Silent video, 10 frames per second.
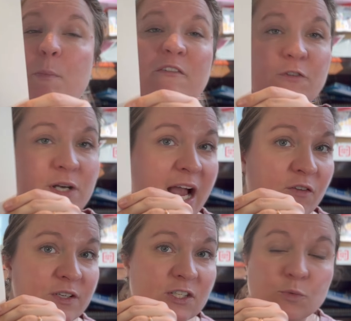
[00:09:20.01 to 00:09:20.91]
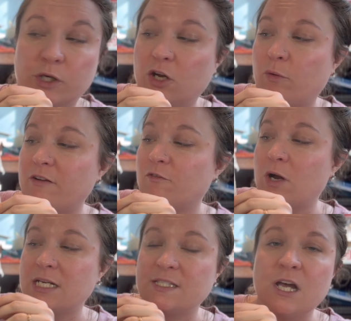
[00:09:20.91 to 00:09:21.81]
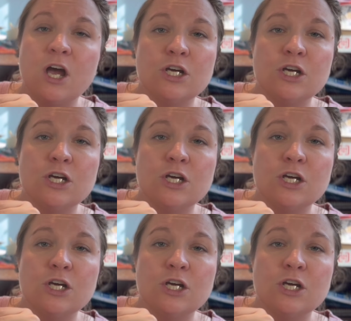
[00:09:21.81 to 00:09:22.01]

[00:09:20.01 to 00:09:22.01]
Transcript: But for now, this is working great for us.